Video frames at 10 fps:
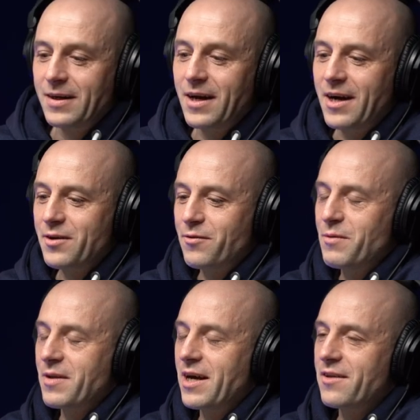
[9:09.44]
Yeah, I'd agree
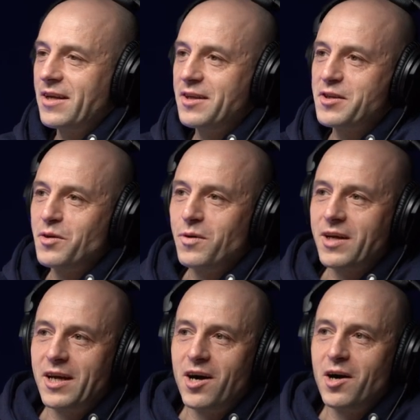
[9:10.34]
with that. I think you're still
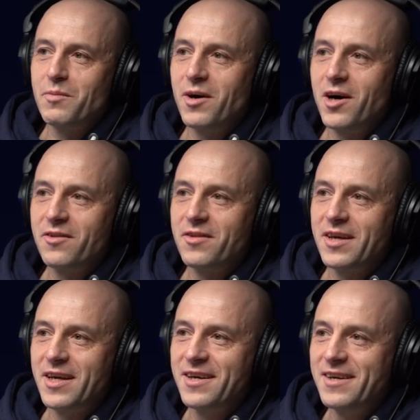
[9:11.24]
working hard, but hard
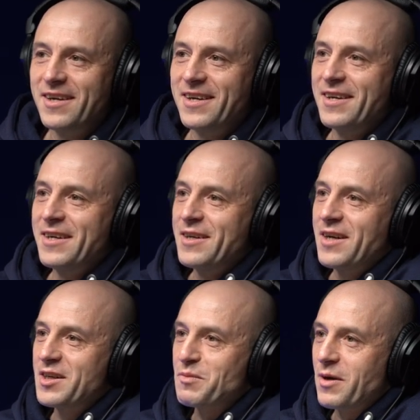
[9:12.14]
thinking. Yeah,
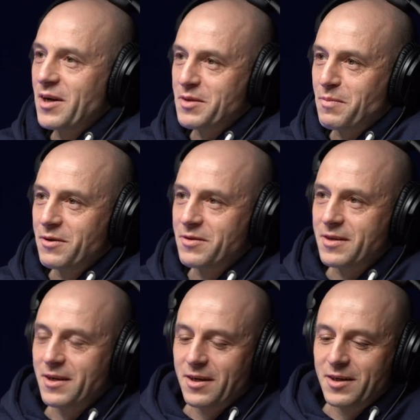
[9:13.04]
smart, as, opposed,
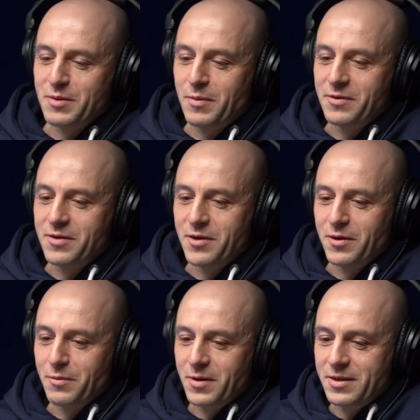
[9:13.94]
yeah. as opposed to as opposed to
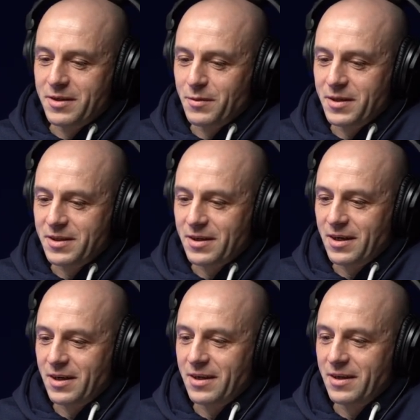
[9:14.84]
doing, which which
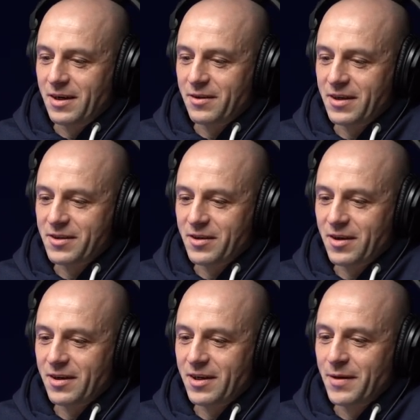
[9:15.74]
I I think is a good
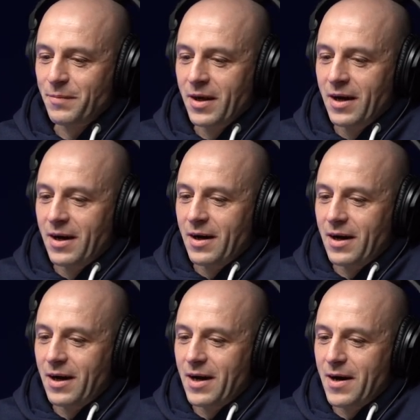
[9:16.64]
idea. Fair.
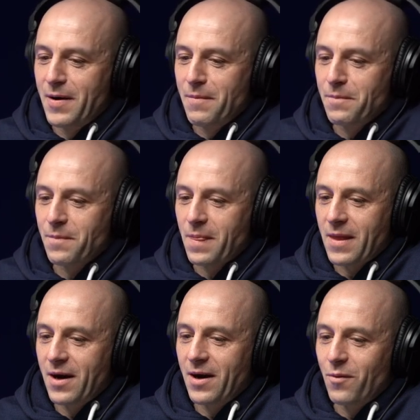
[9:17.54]
Um,
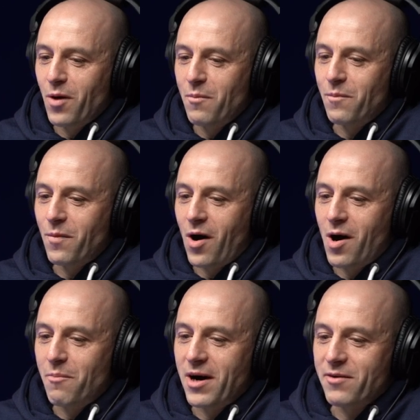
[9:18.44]
what
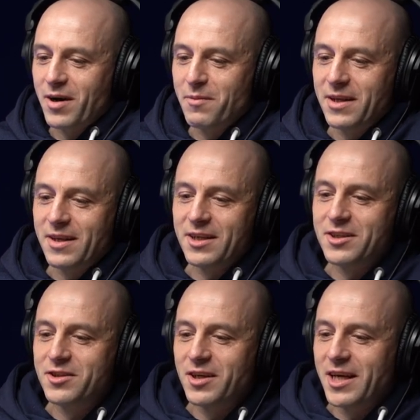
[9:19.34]
are bad
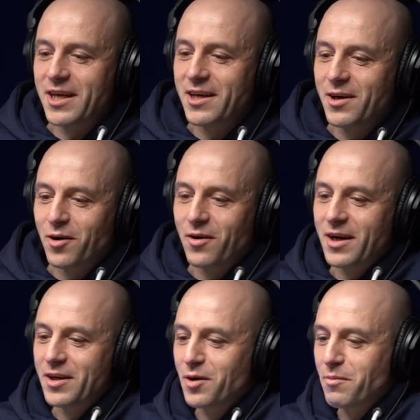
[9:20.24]
recommendations you hear
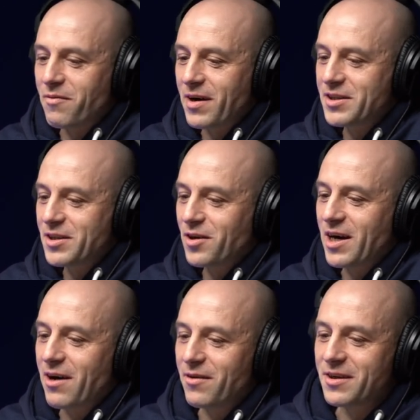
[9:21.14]
in your profession or
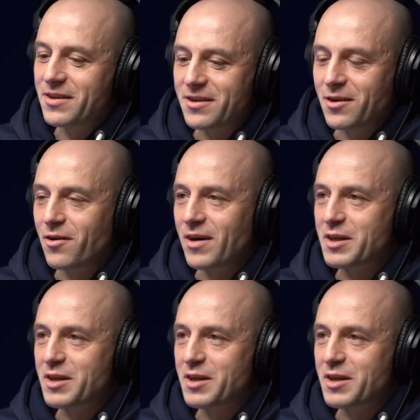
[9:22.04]
areas or